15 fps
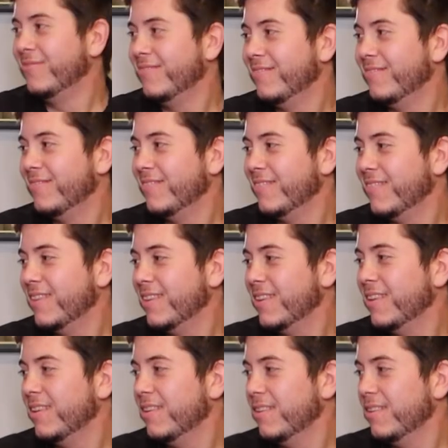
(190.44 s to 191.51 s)

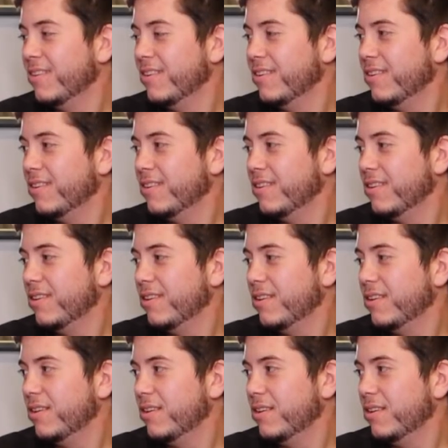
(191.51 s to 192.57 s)

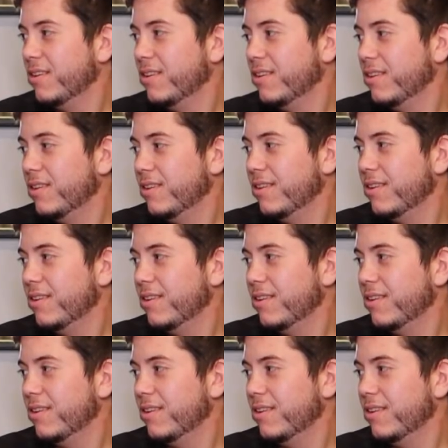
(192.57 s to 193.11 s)
No words are spoken by the person on screen.